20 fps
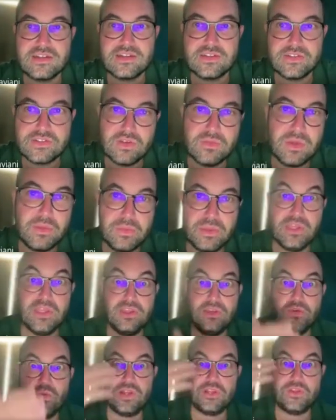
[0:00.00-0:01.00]
So
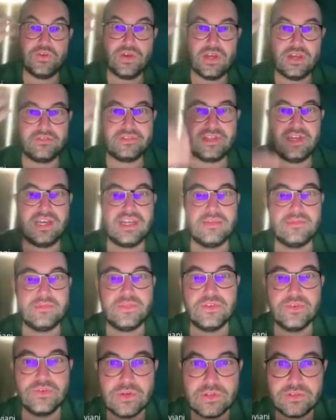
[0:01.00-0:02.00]
maybe when you have time,
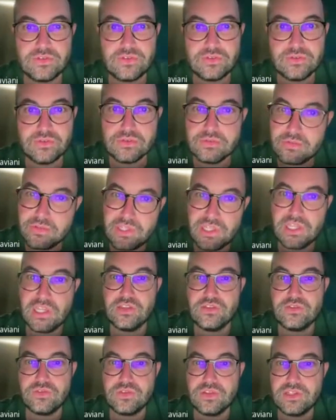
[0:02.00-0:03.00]
you want to dig
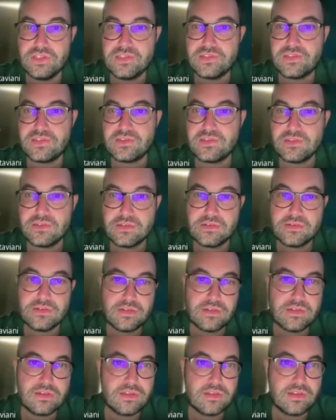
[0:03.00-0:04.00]
into this
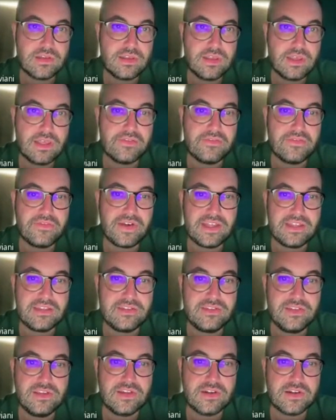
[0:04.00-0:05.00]
and find
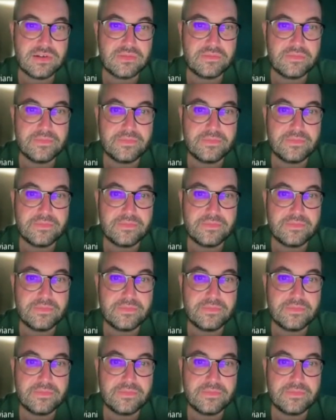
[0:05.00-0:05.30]
it here.